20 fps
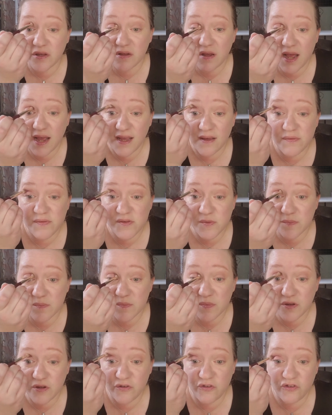I have
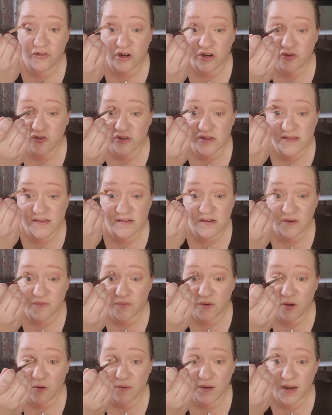some construction stuff
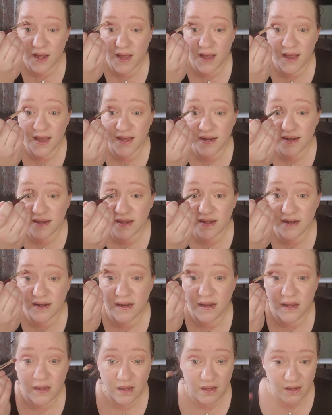going on, and,